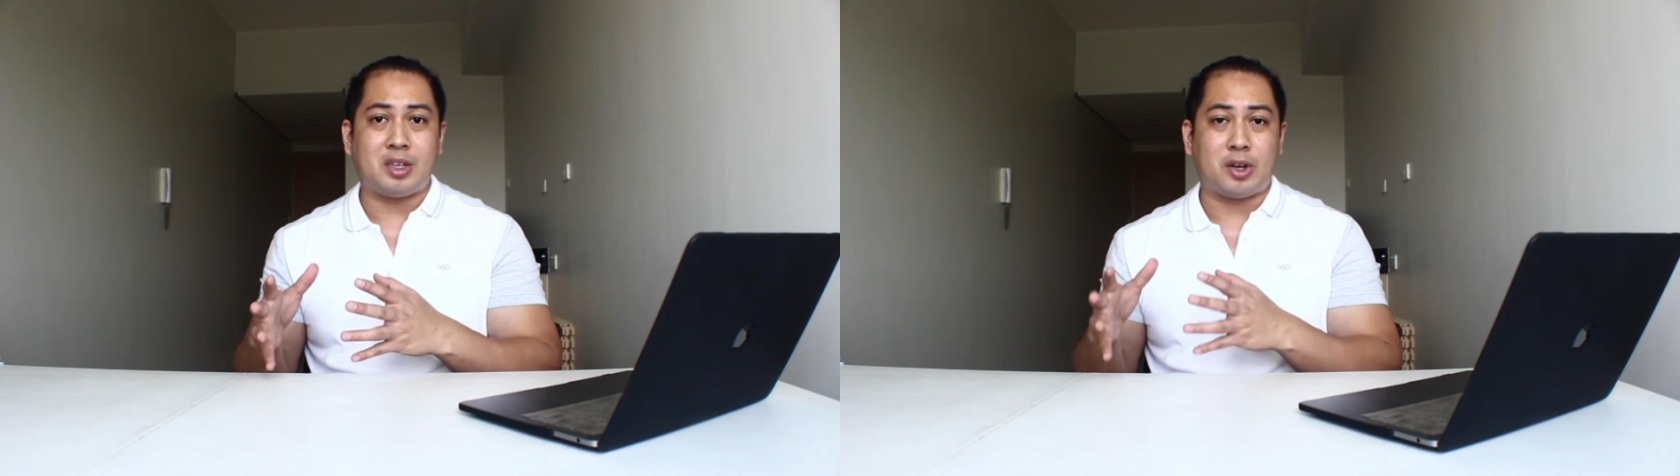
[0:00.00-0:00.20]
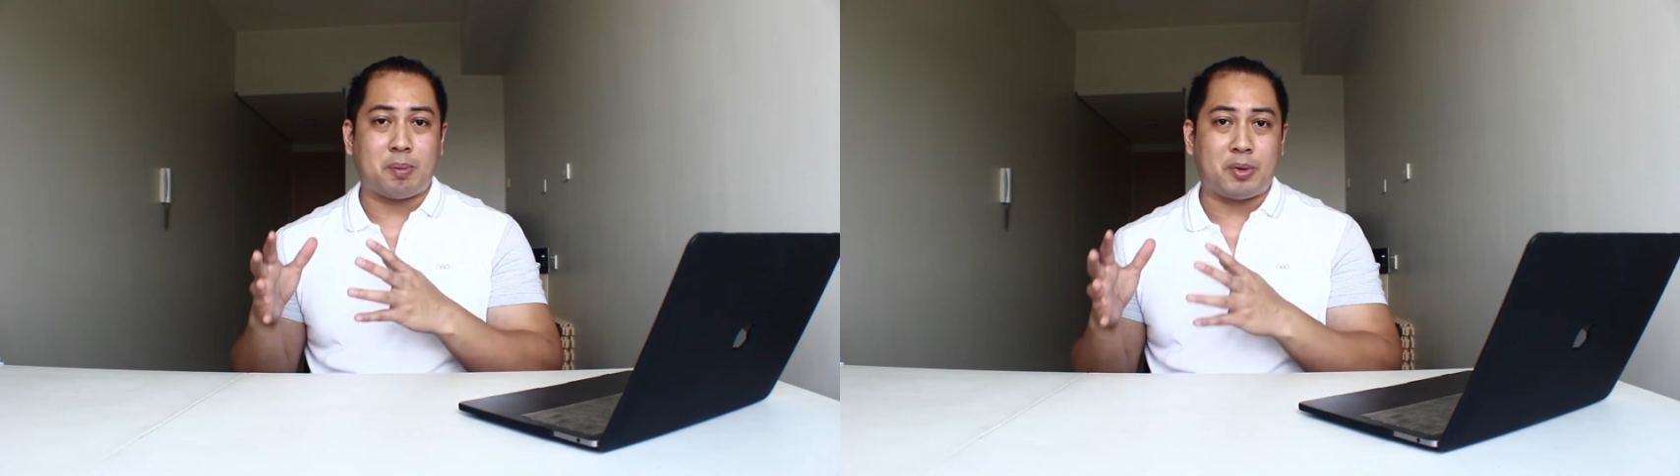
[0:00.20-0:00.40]

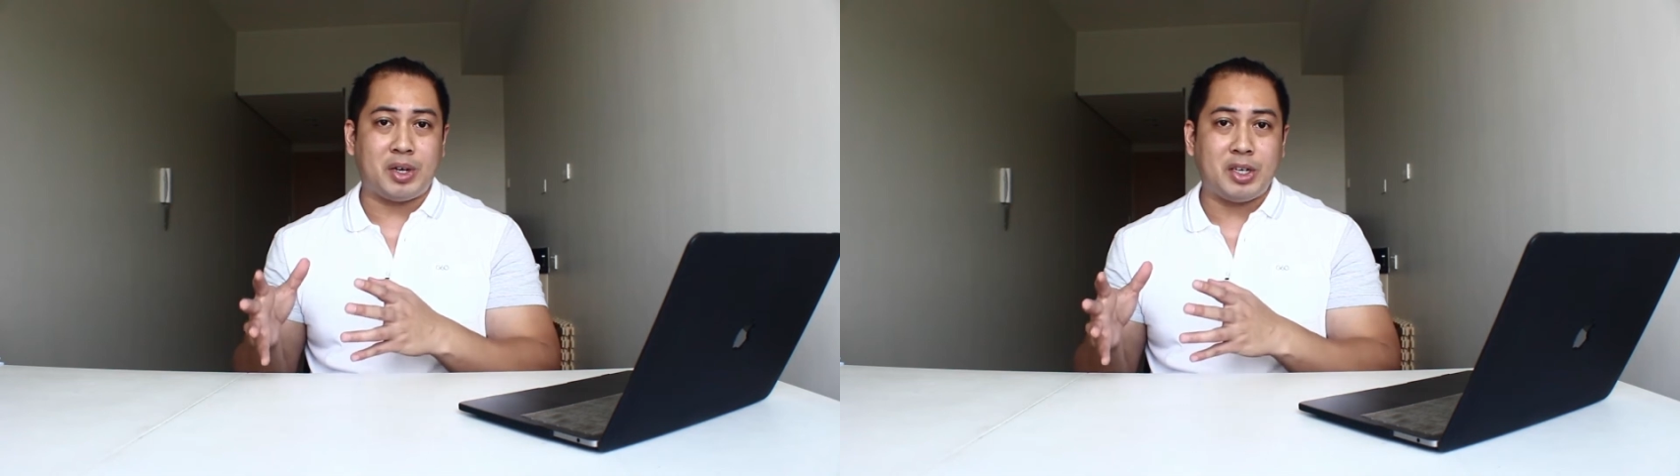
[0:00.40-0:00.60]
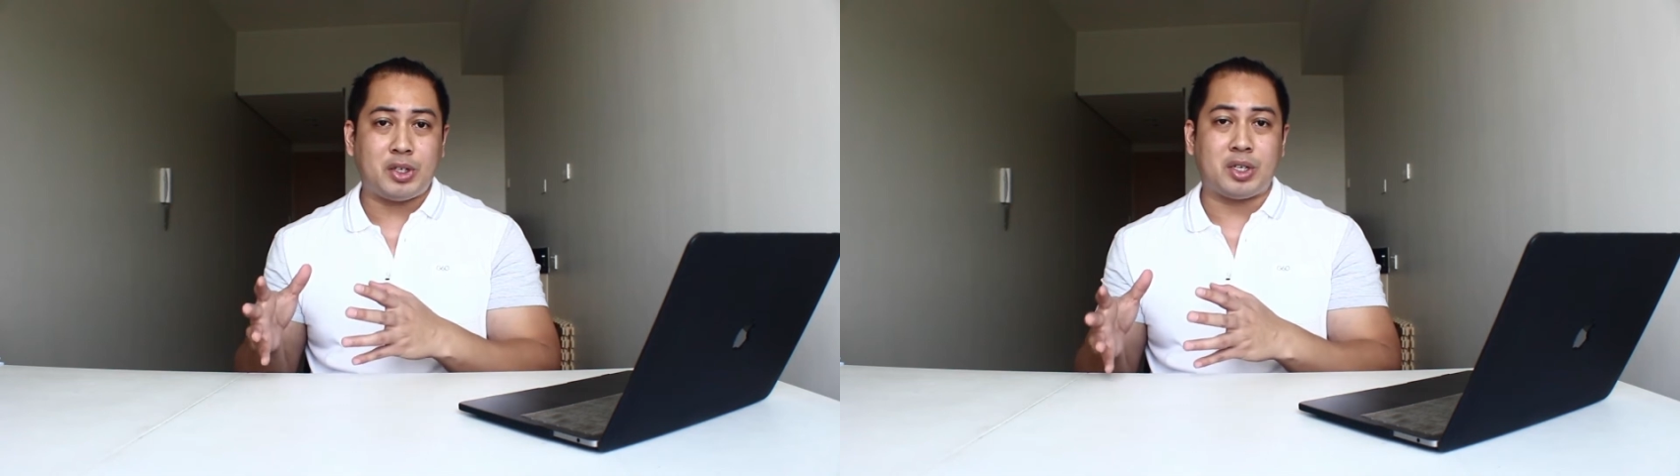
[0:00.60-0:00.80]
and
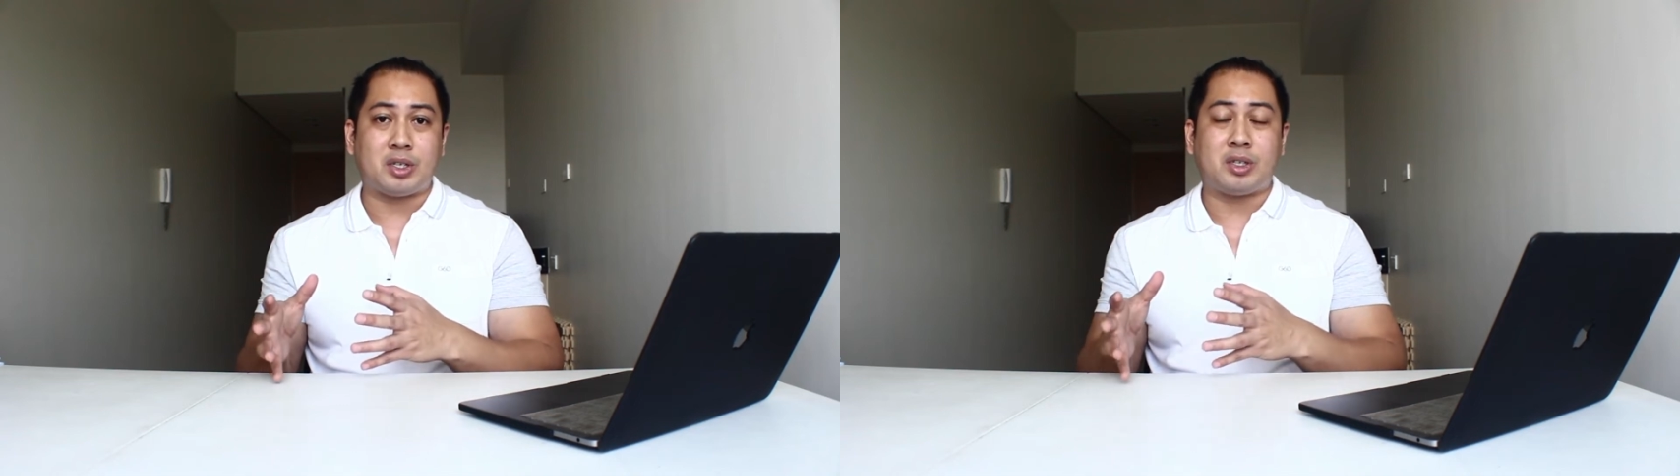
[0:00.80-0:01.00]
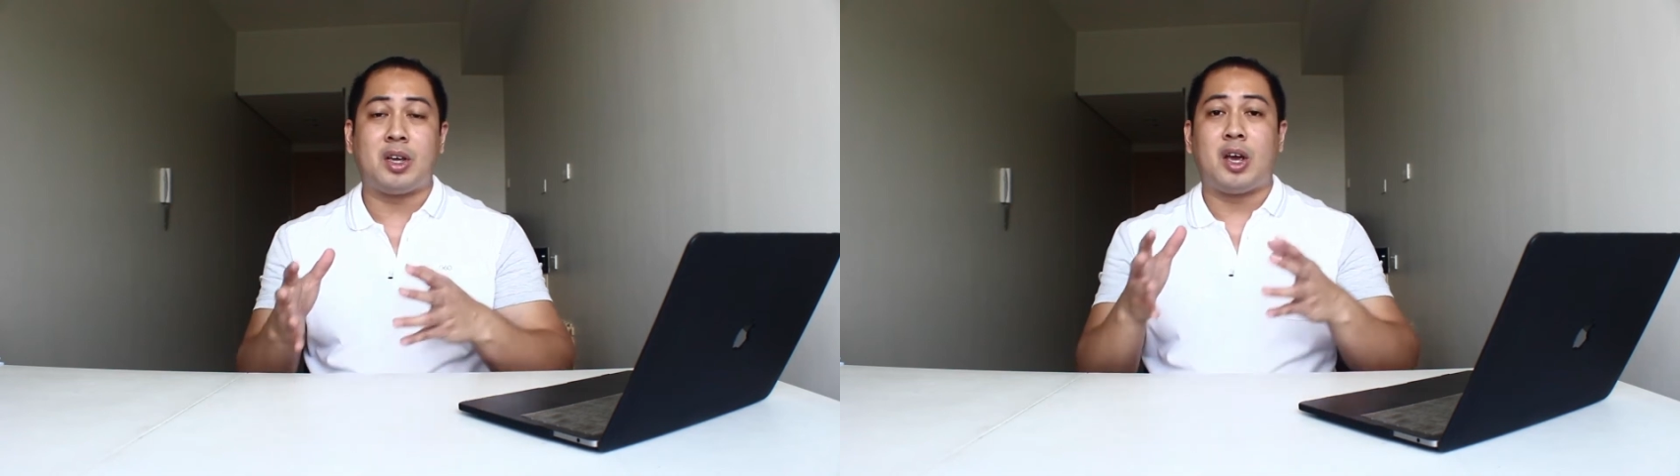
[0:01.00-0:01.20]

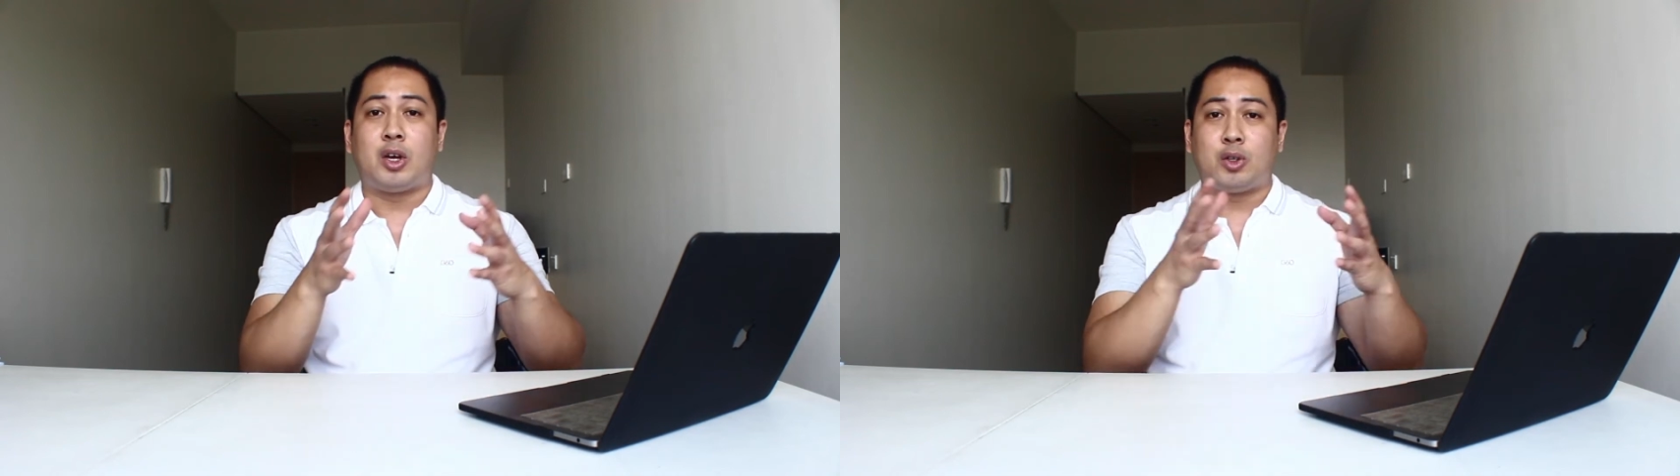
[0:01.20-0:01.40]
operations